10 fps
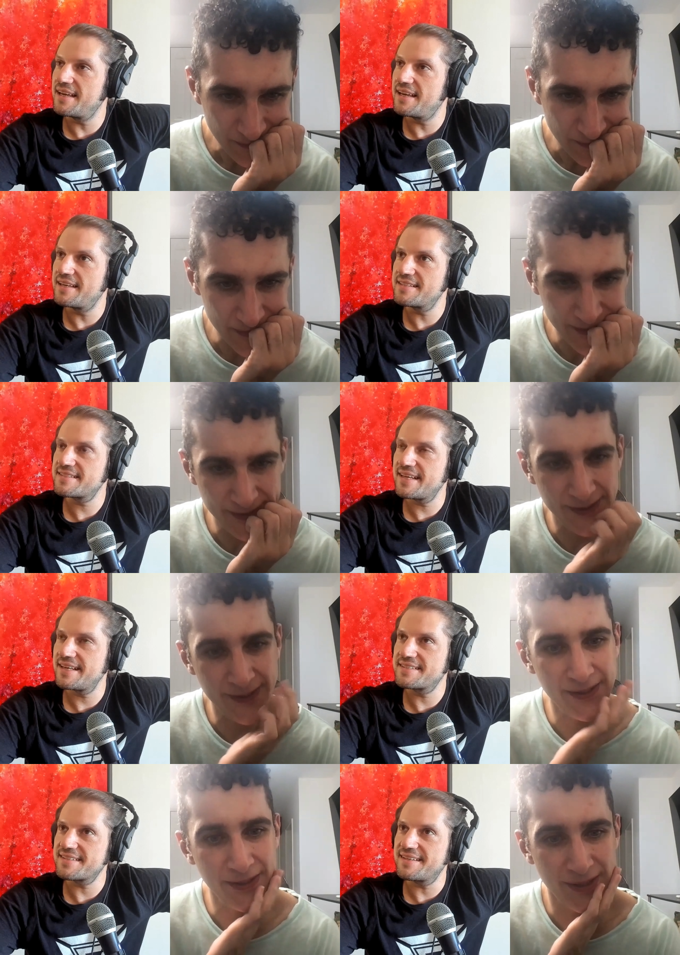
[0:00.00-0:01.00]
Speaker 1: uh, he
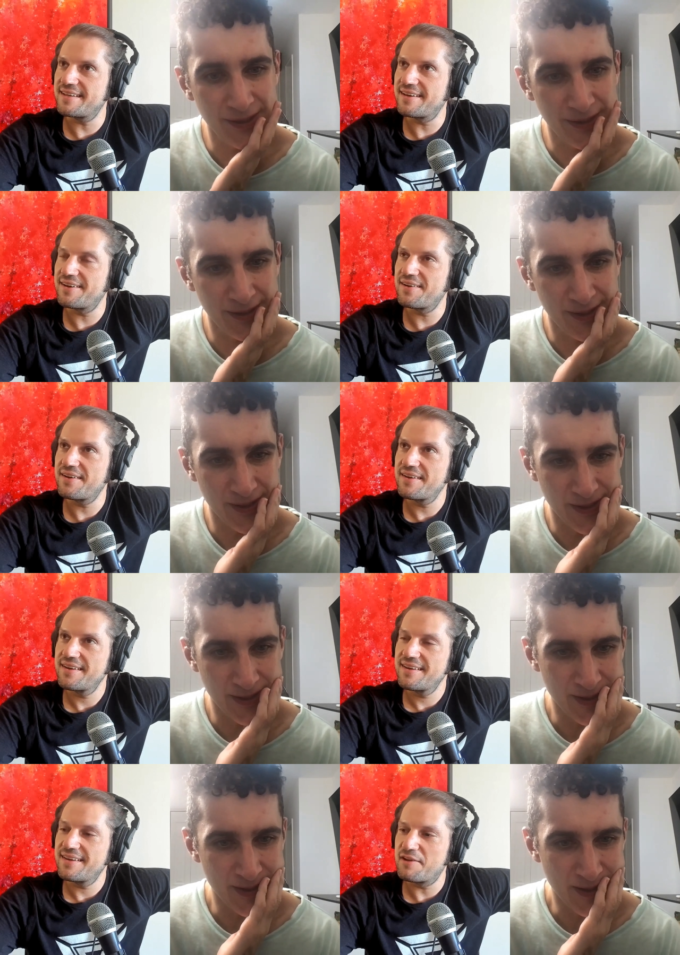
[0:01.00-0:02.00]
said uh,
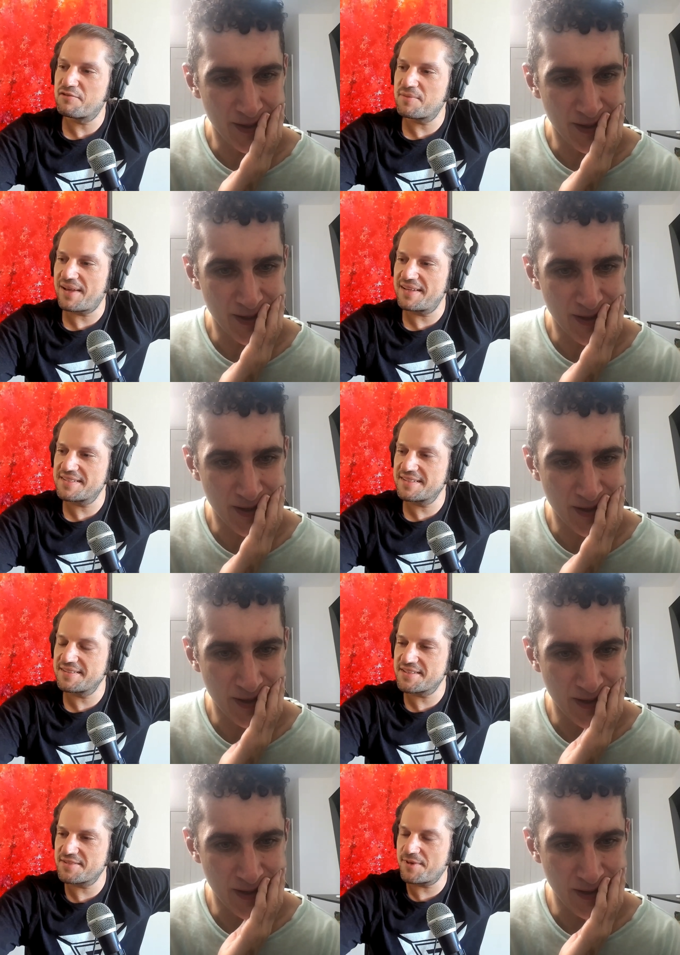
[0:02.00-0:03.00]
if the
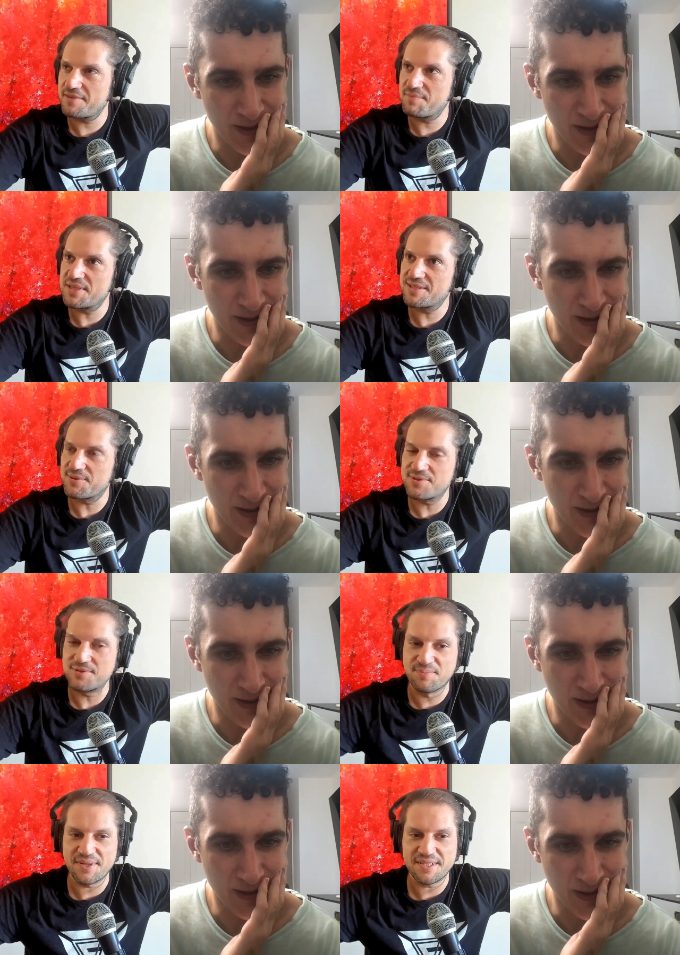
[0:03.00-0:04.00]
Palestinians weren't be so
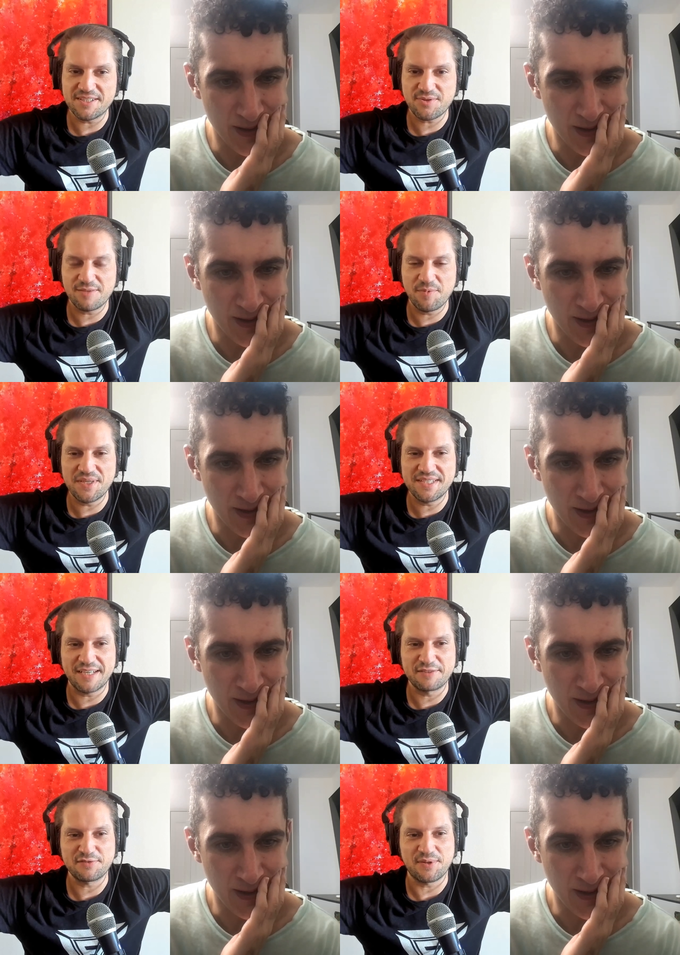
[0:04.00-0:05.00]
stupid, Israel would be
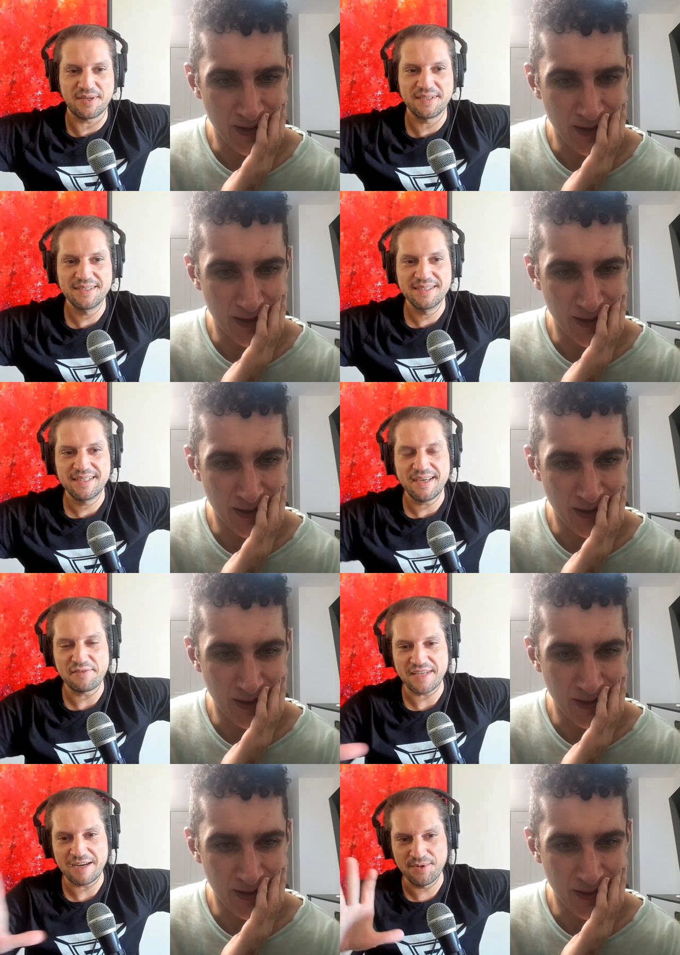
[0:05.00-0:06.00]
done for. If
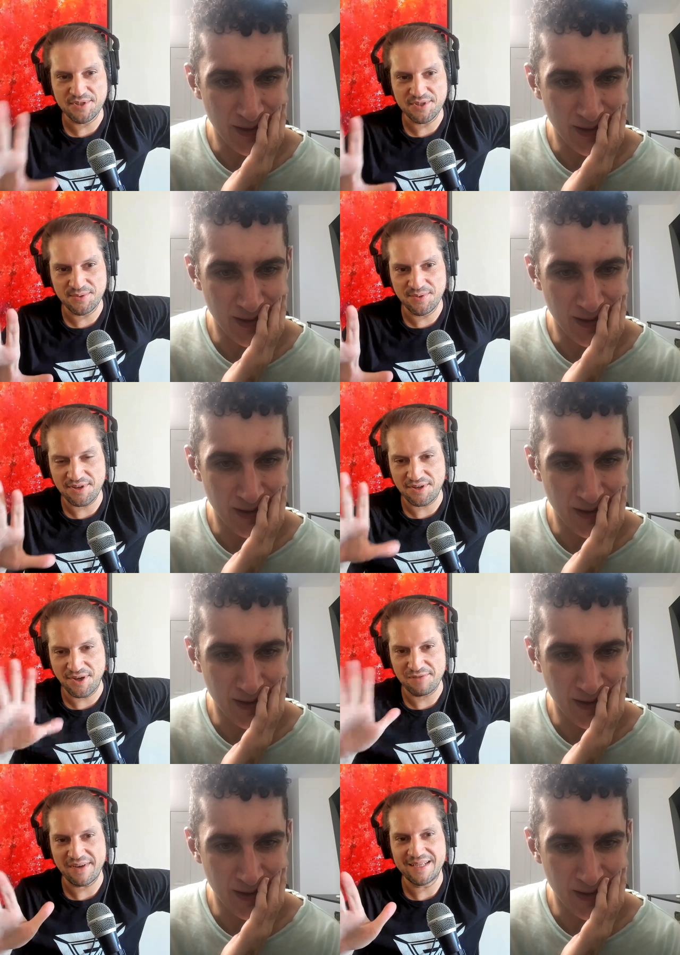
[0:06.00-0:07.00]
they would do the
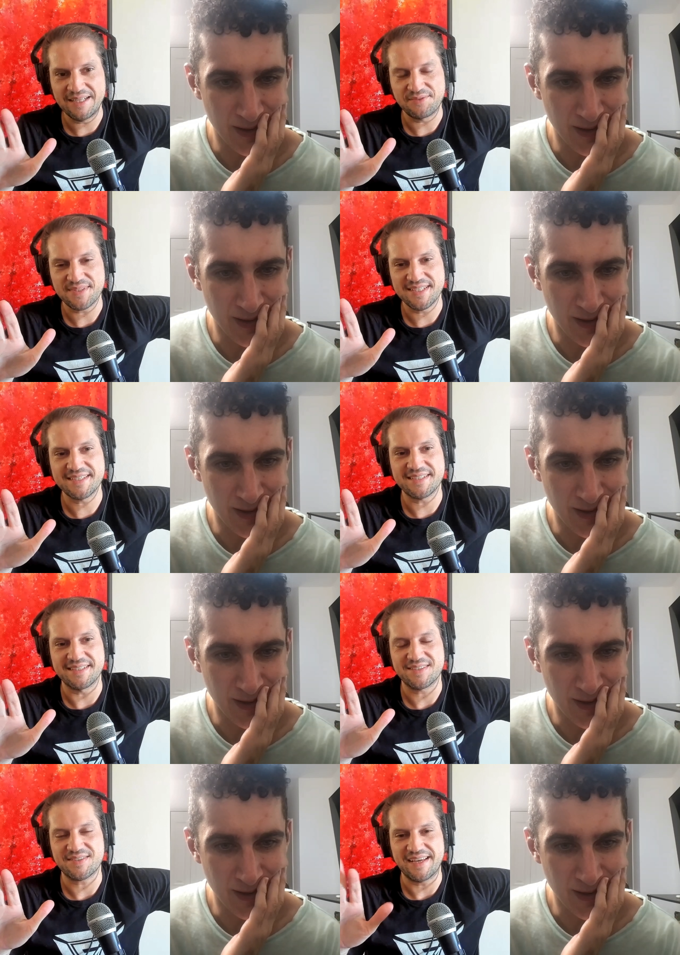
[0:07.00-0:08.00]
nonviolent
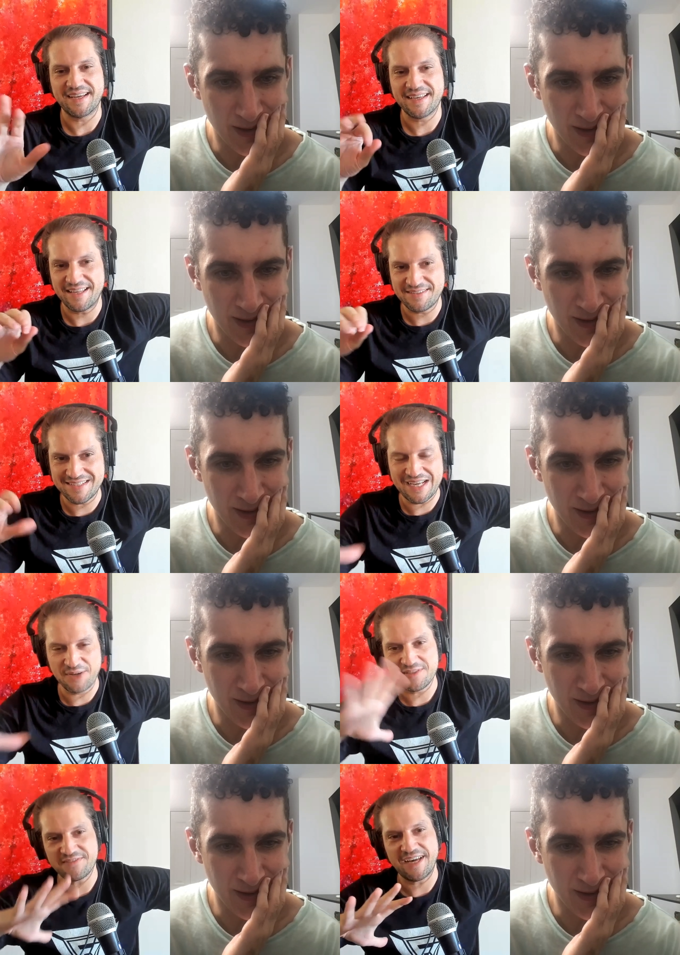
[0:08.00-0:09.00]
resistance thing and
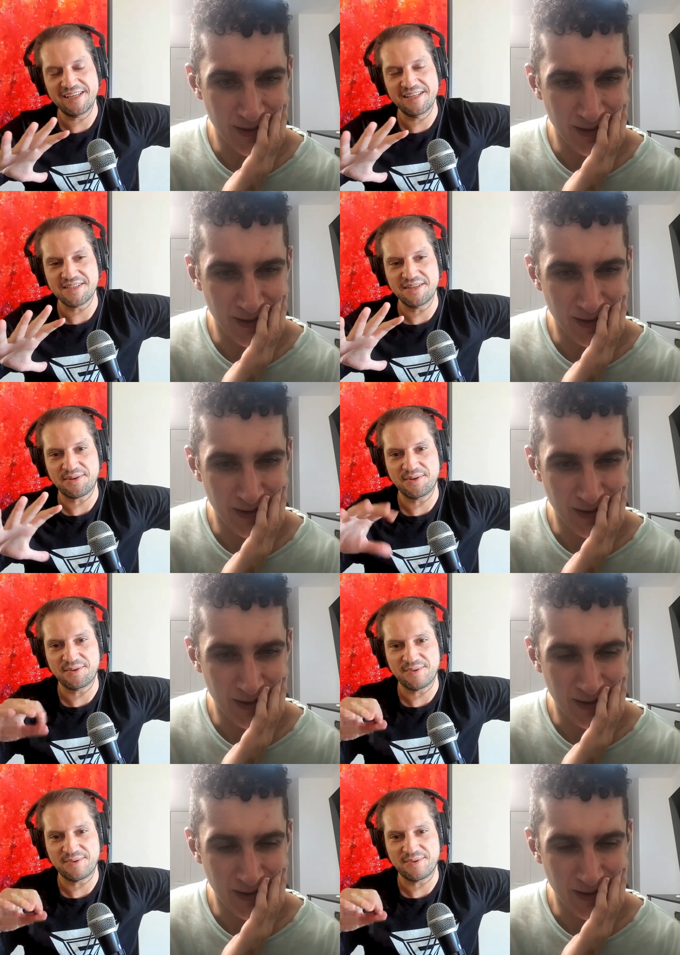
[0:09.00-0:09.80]
denounce violence in their own